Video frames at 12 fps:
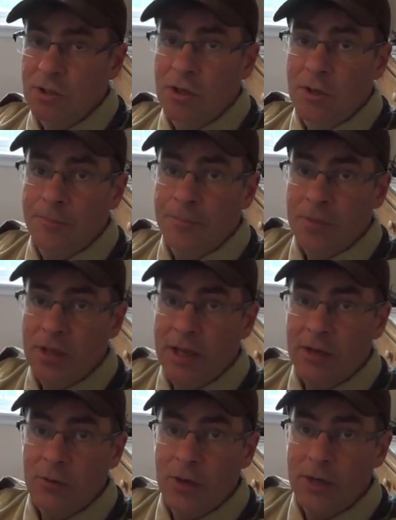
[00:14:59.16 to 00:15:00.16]
a
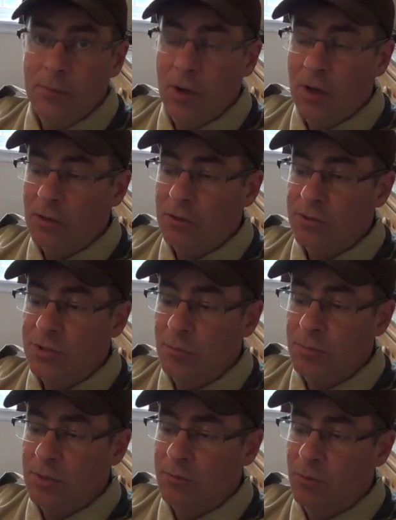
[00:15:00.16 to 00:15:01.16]
Gatorade bottle or
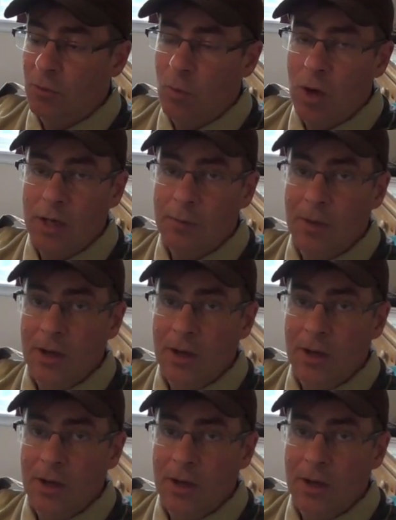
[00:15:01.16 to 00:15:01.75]
something for a wide